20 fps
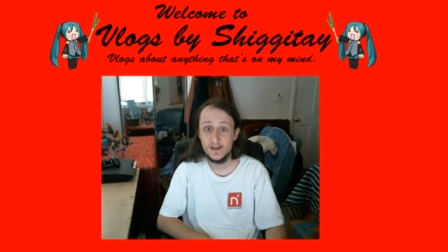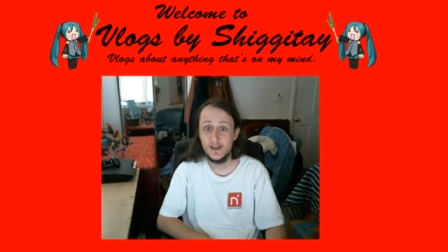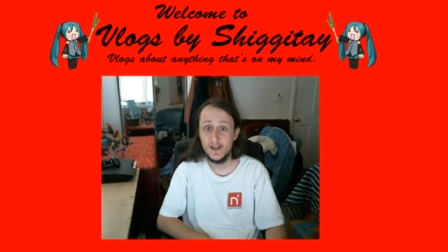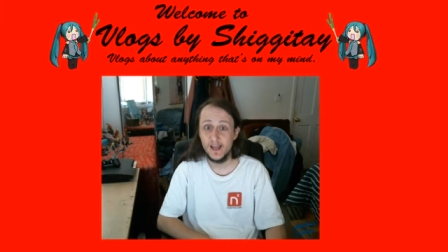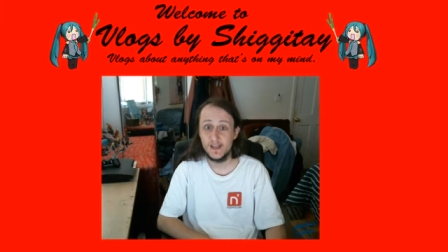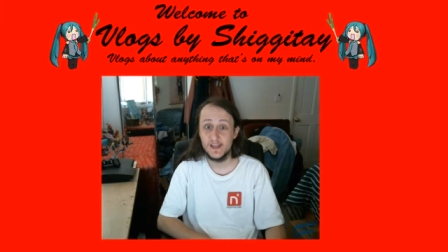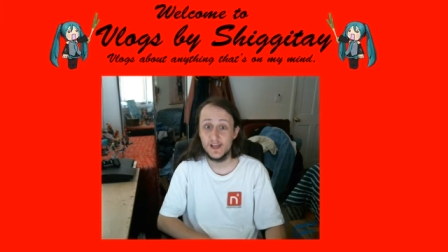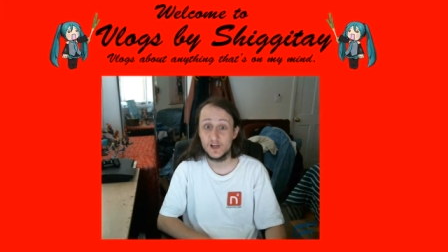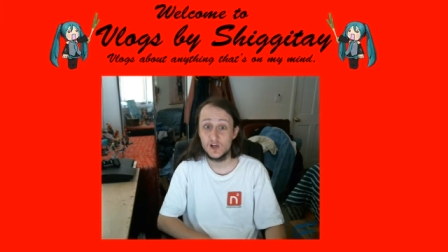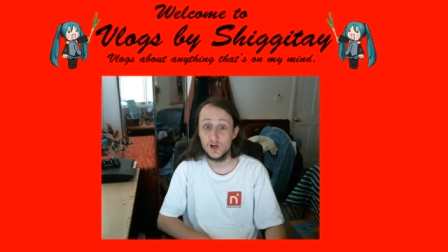
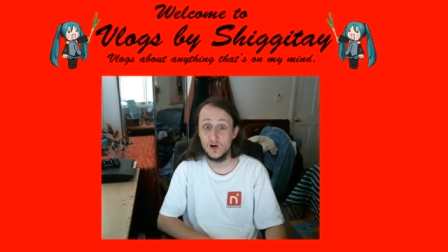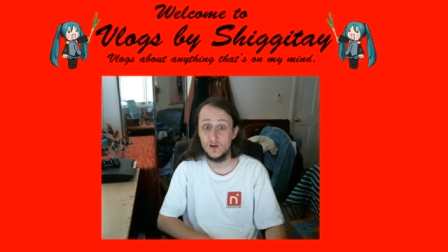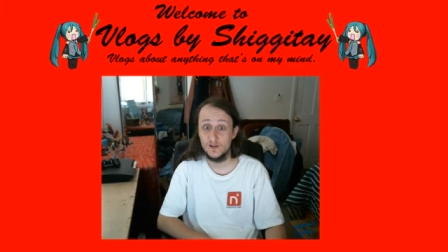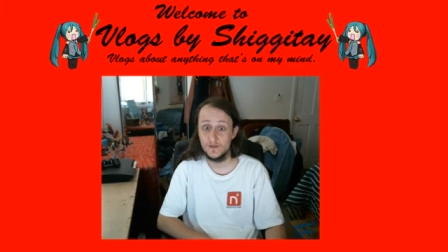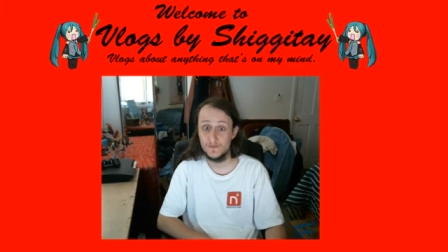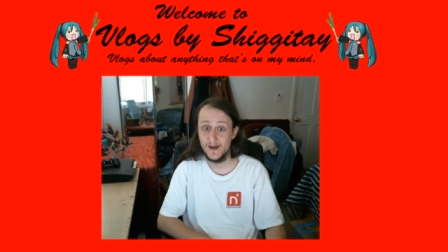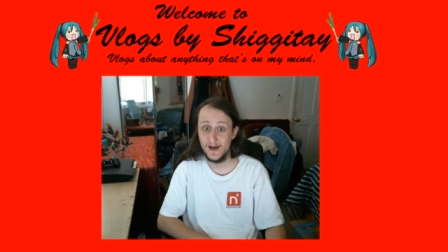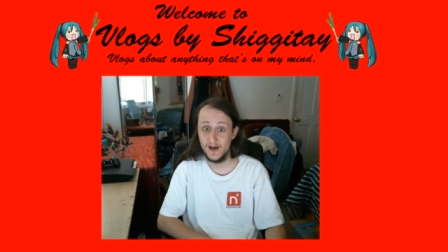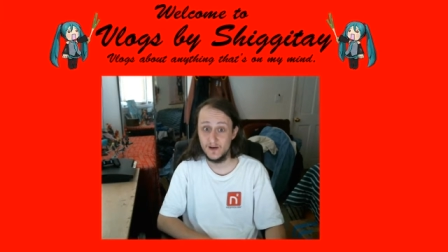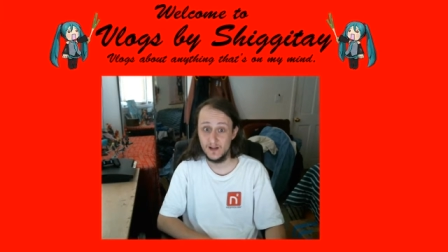And I call
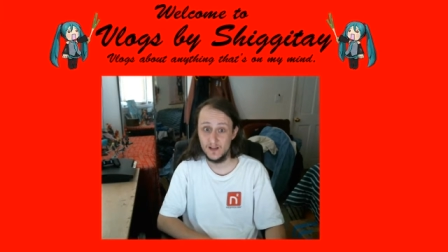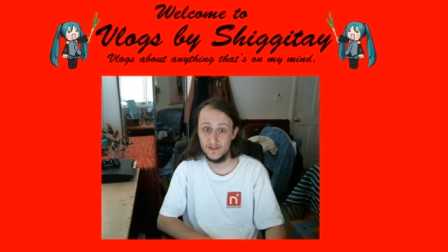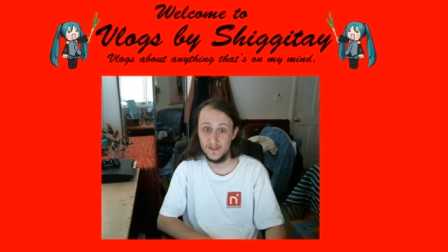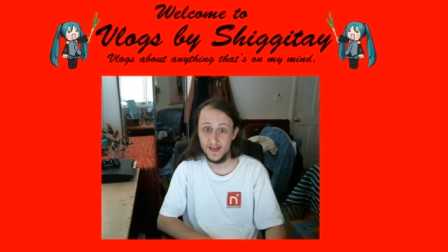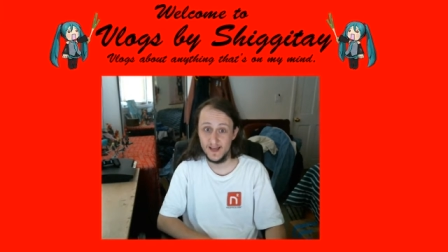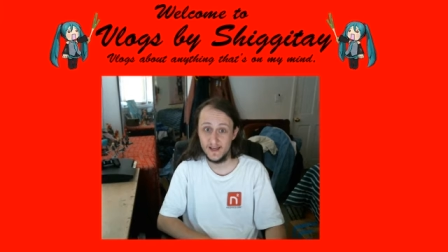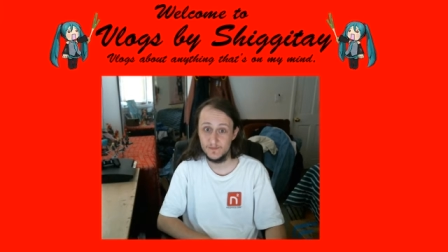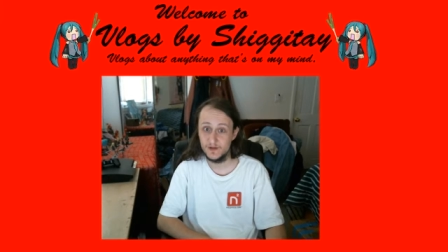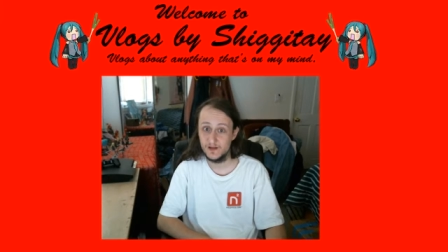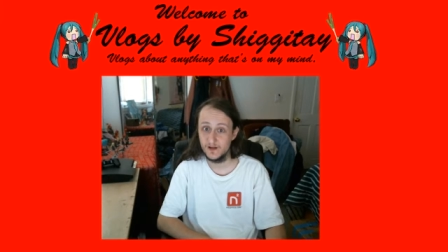them out on
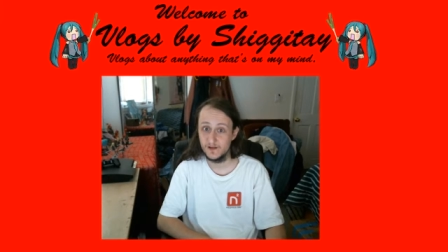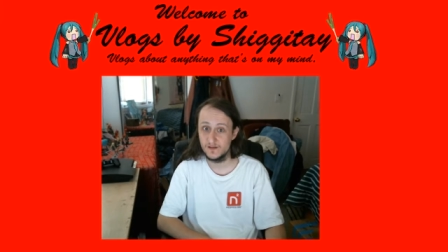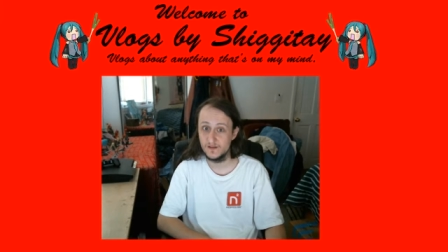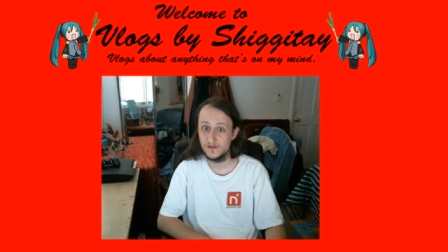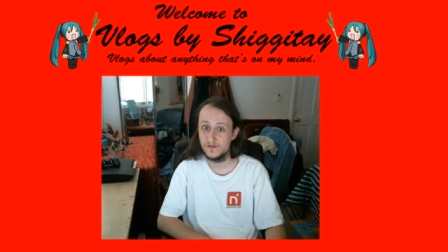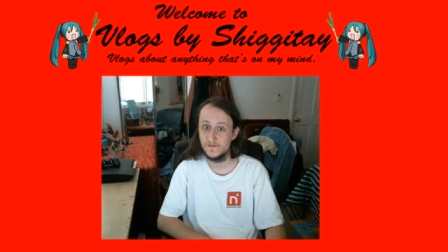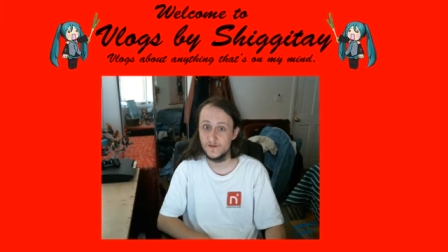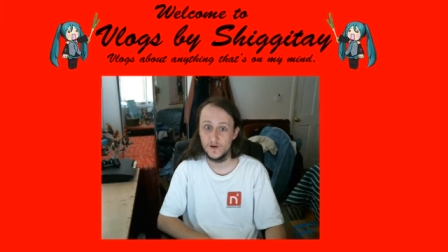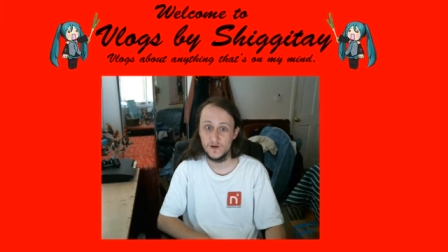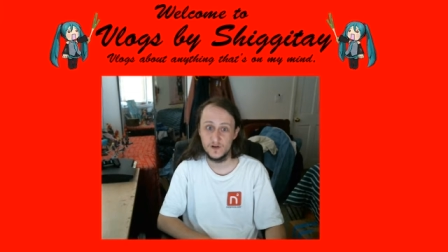that because it's
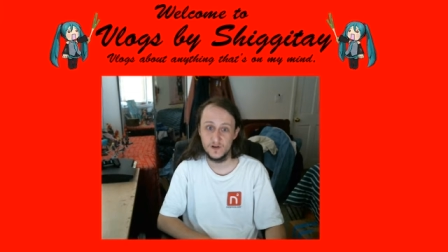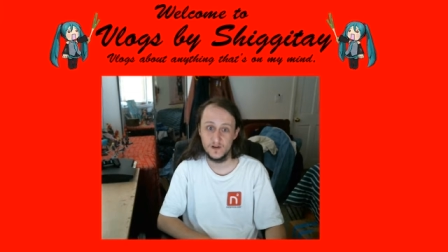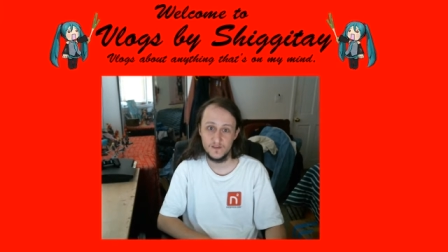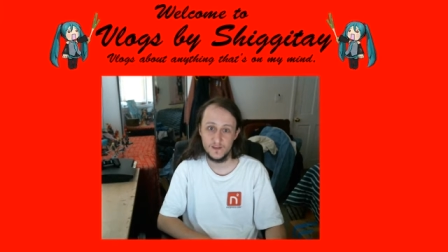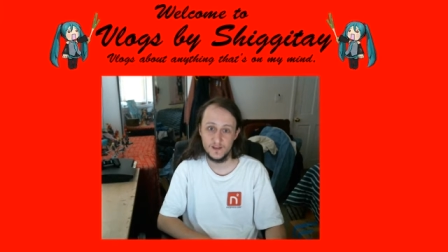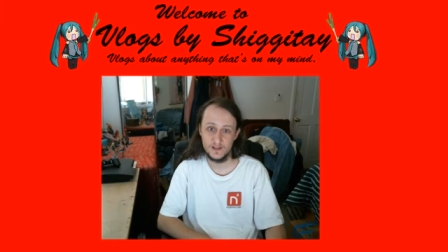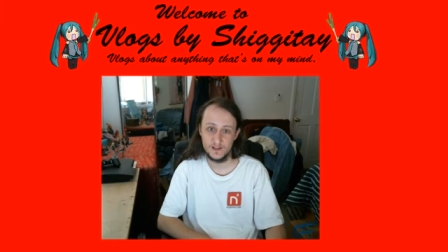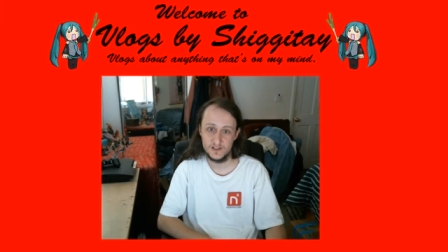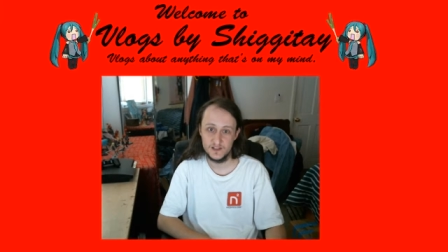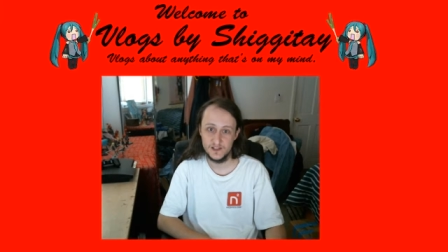a very good
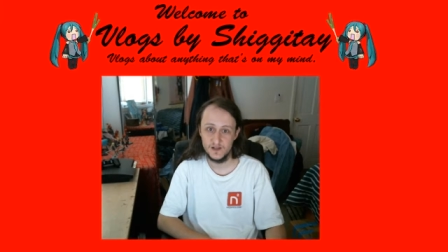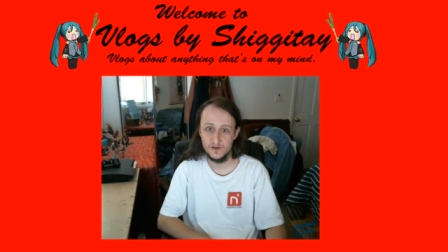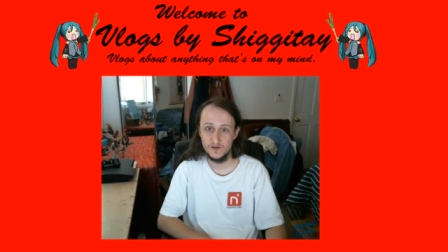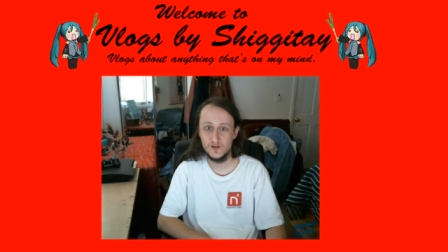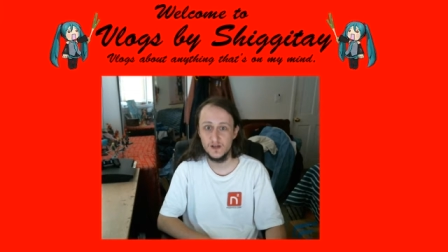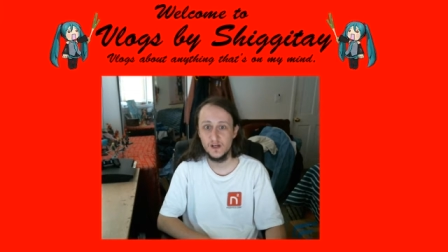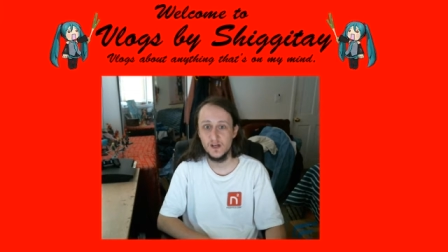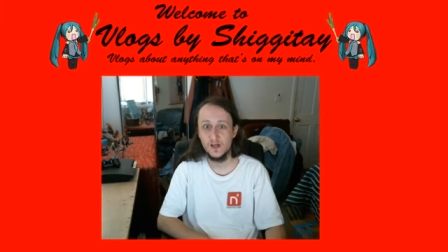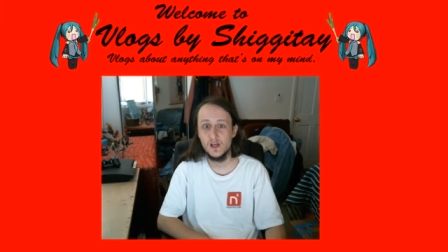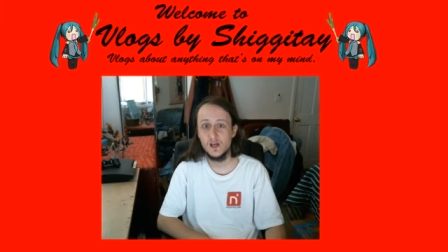thing to do.
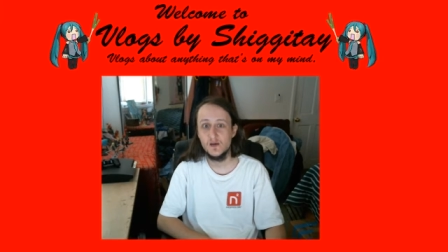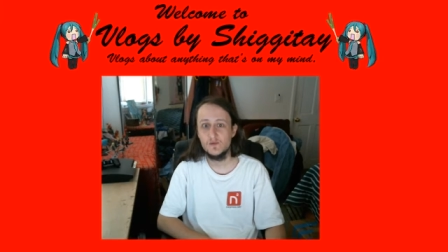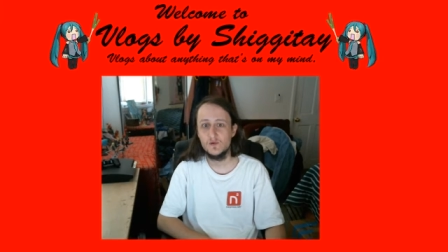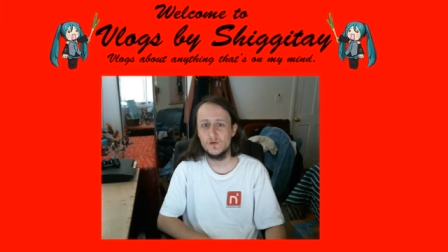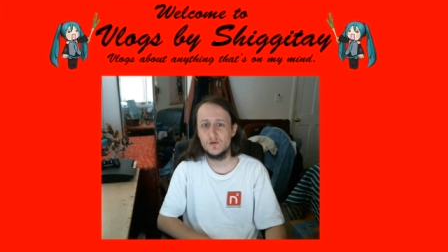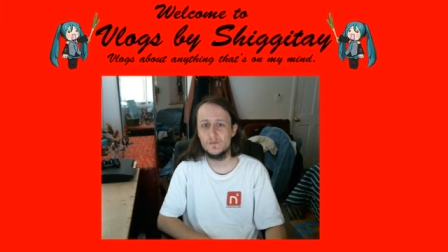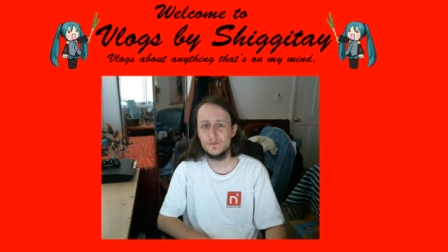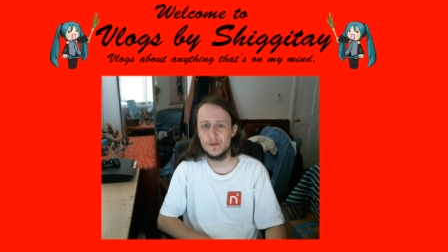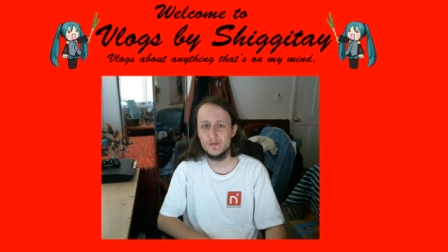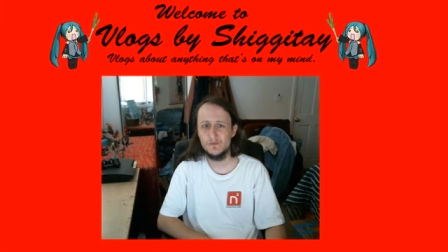But
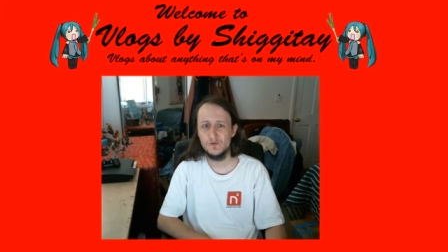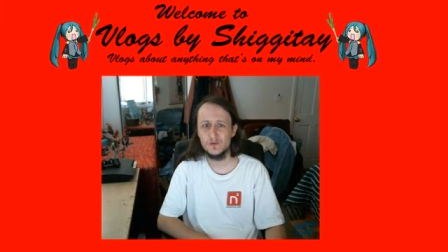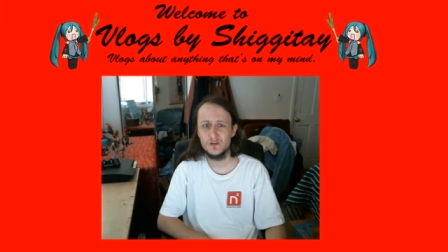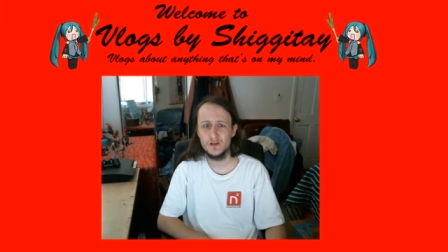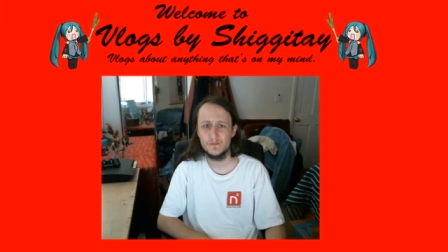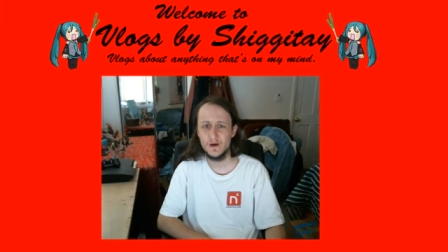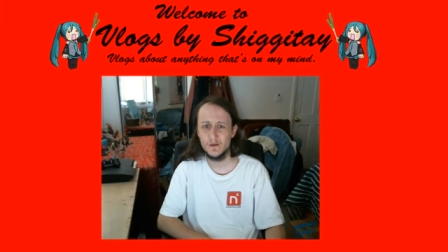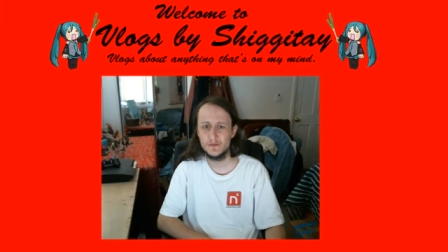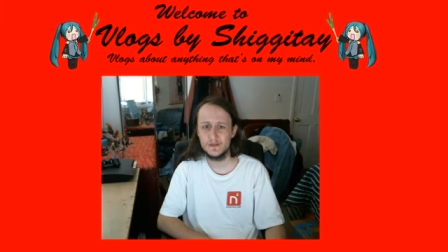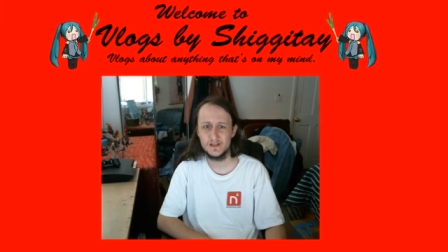when people
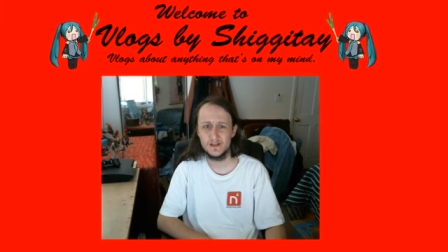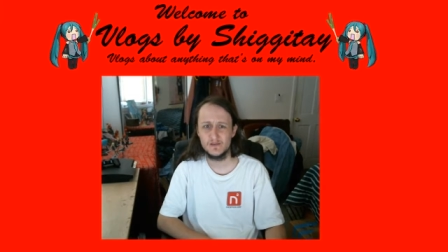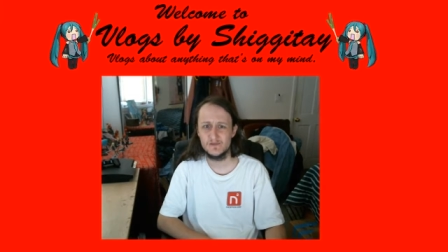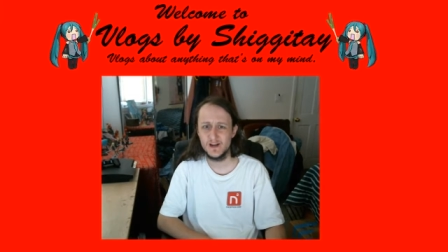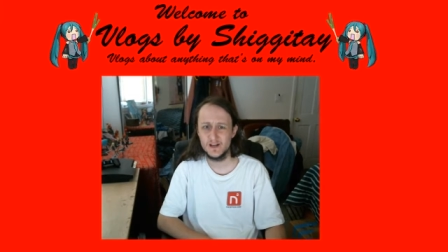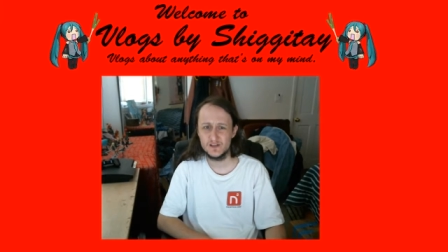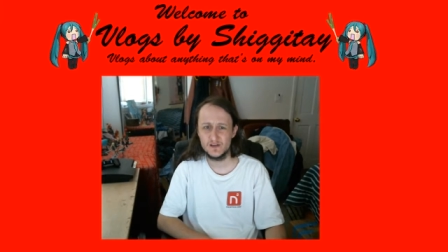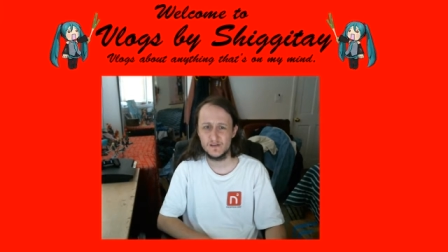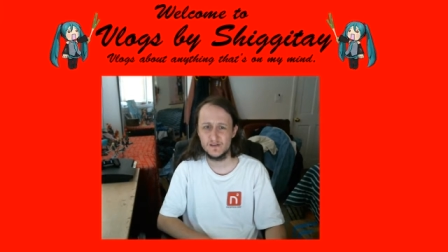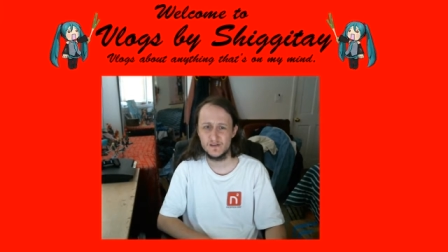come up to the
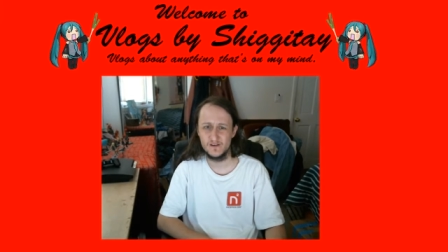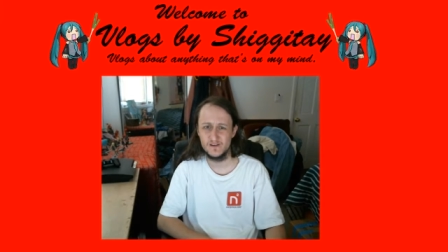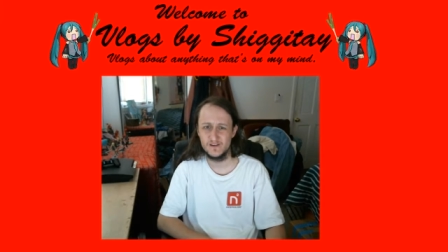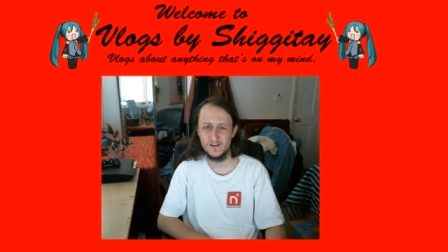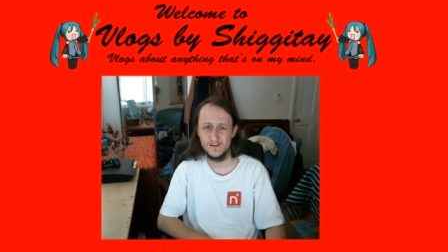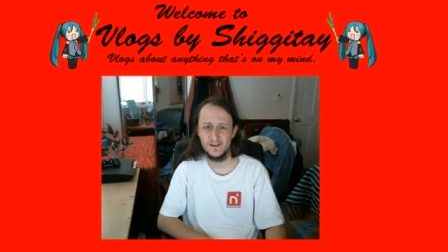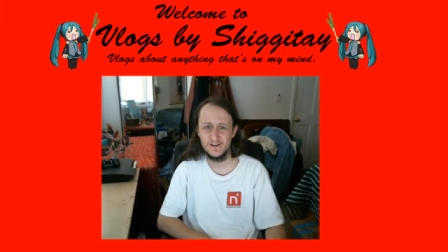register